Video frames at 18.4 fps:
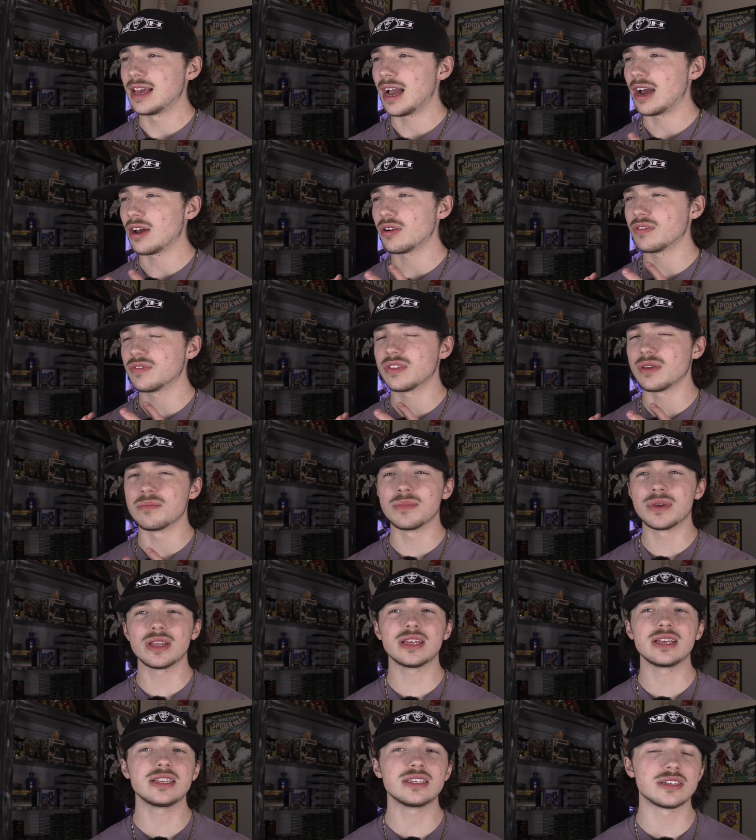Out of the
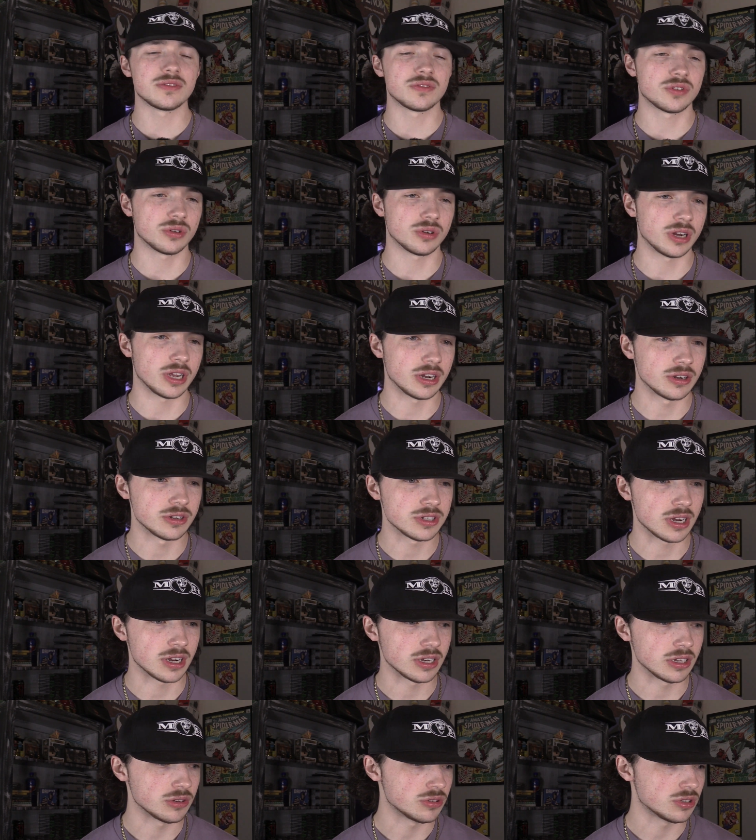millions of creators
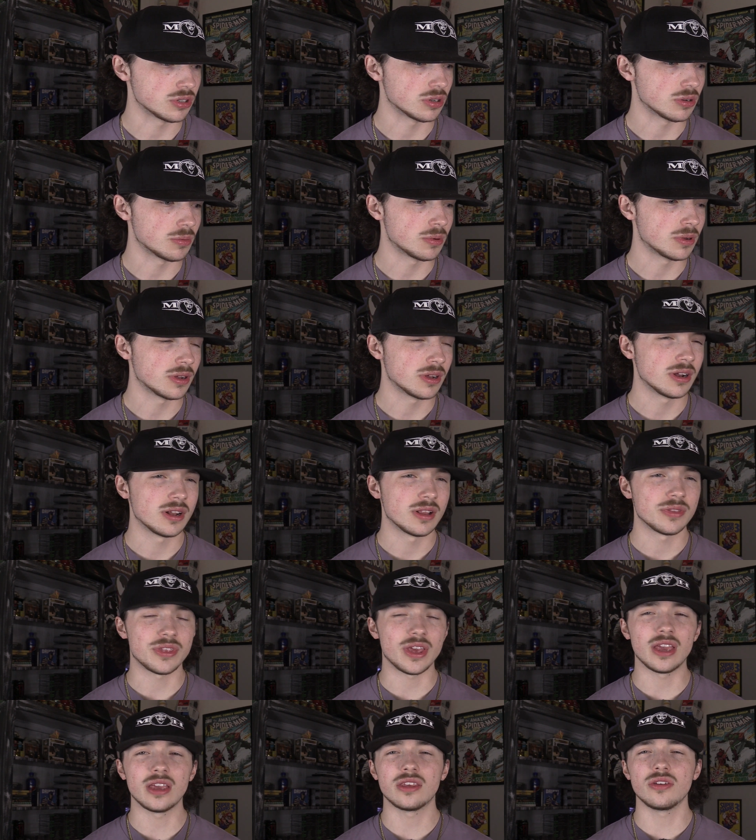on YouTube,
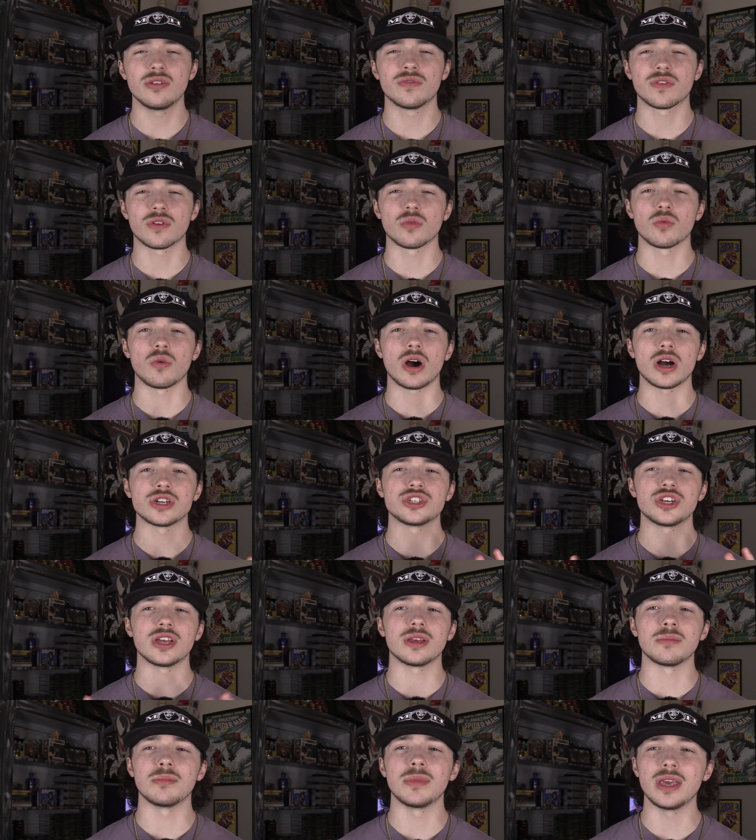thank you for
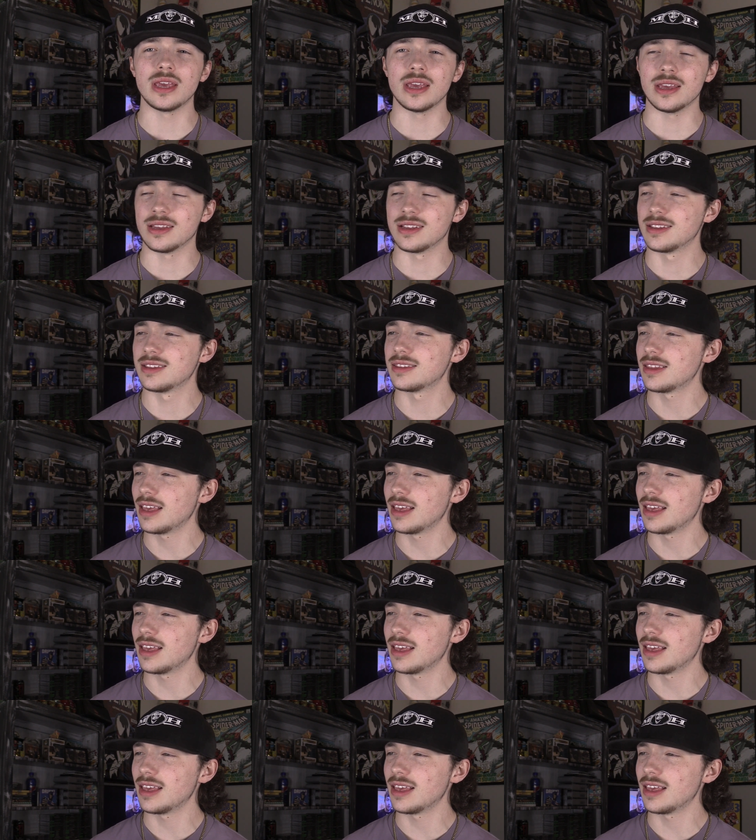watching me.